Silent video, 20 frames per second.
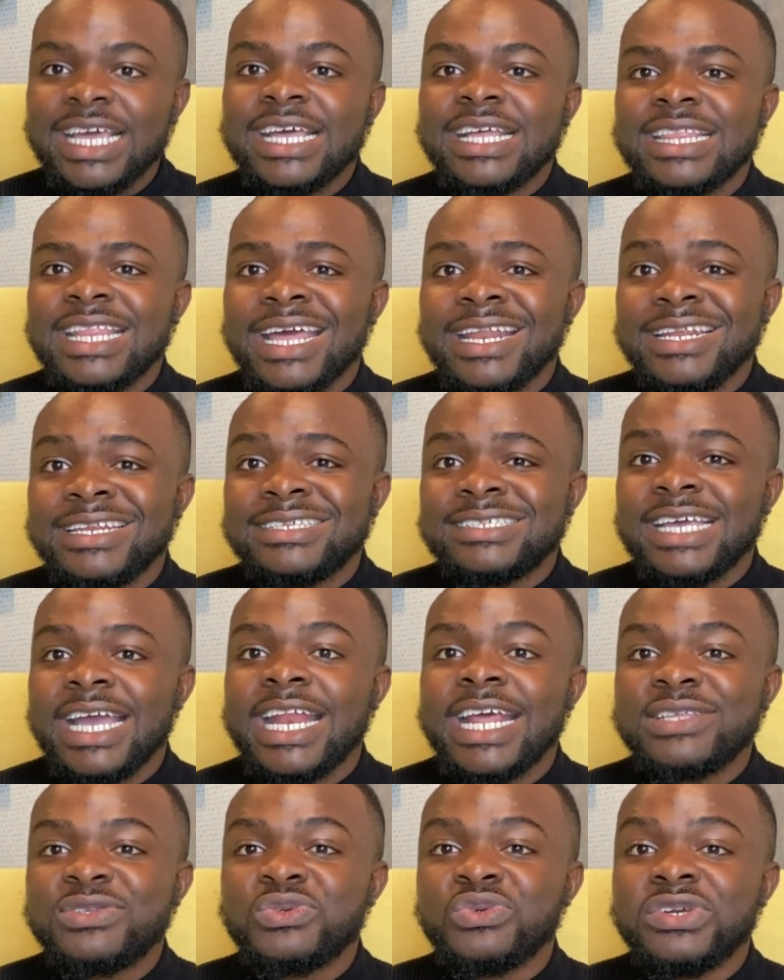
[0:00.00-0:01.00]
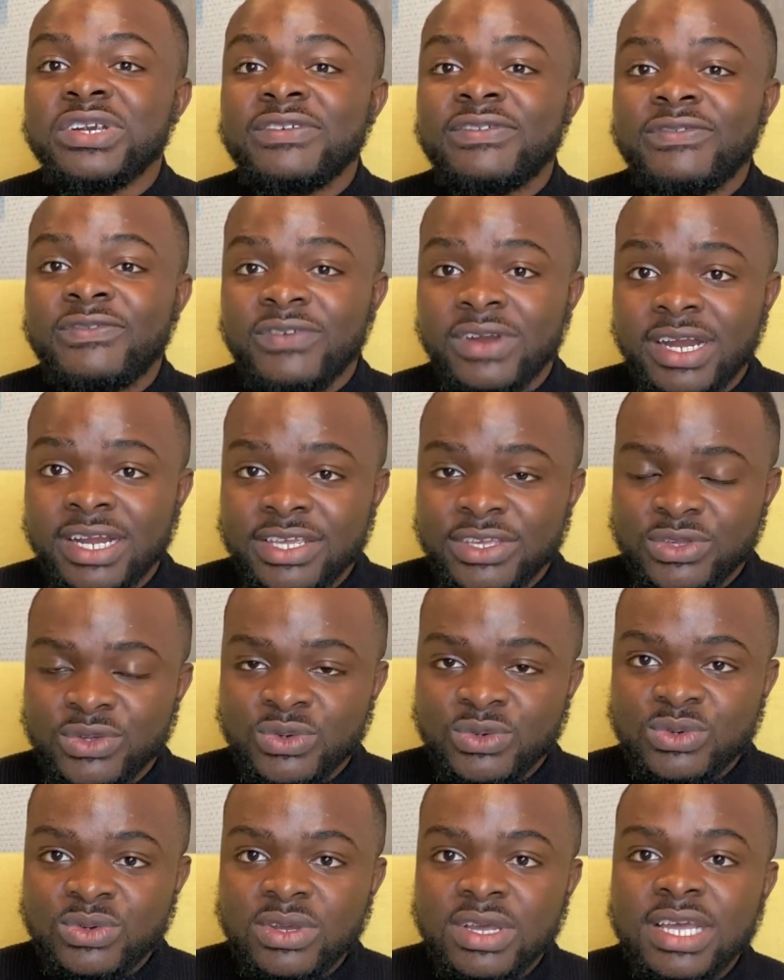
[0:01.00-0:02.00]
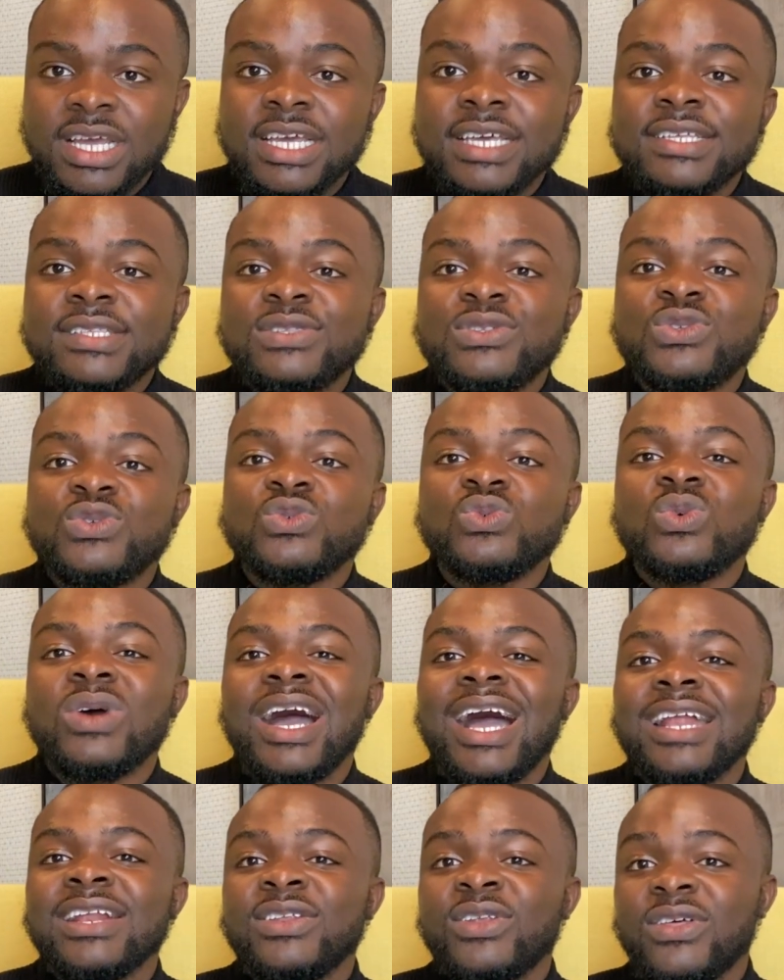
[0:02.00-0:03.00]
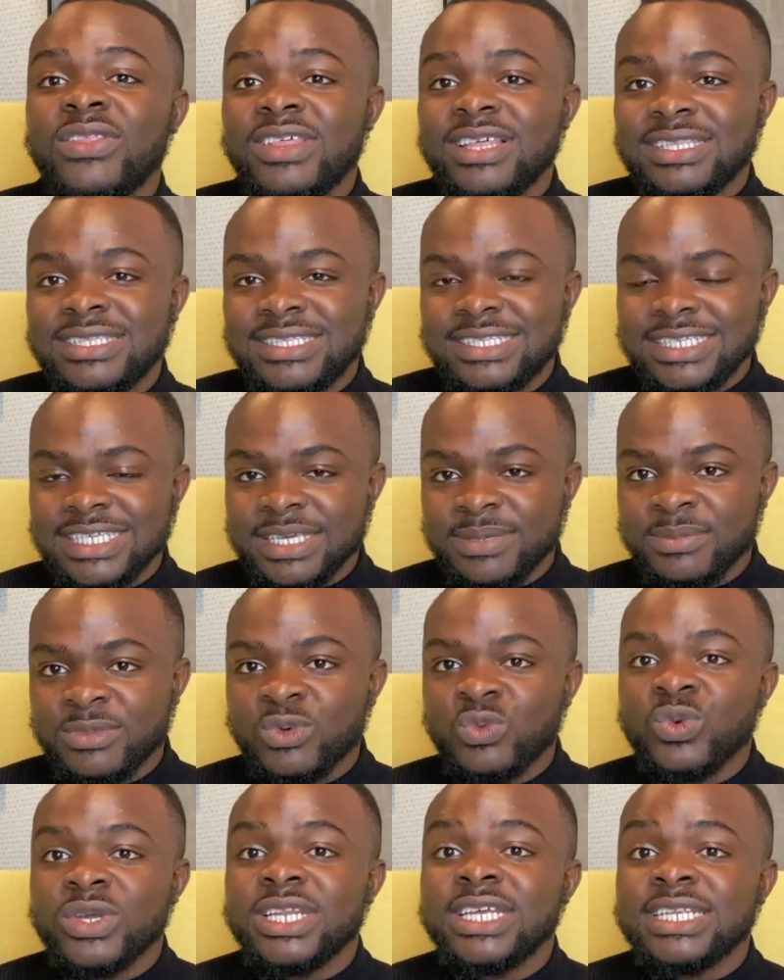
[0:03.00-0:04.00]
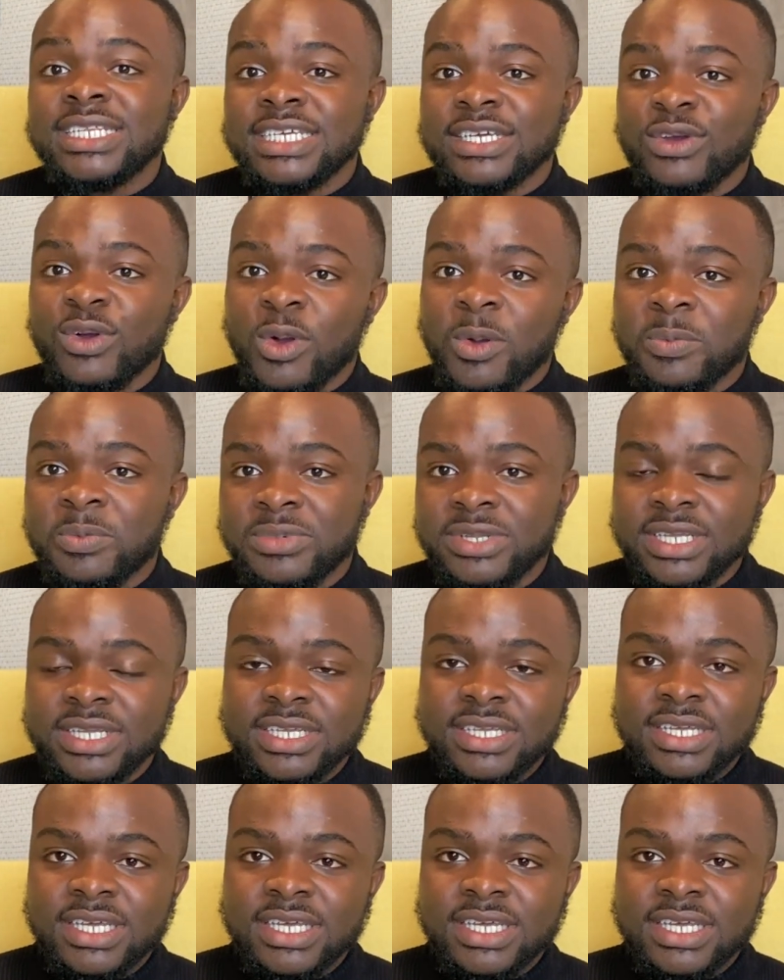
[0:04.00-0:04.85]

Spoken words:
that they decided to refer you to another team within the company.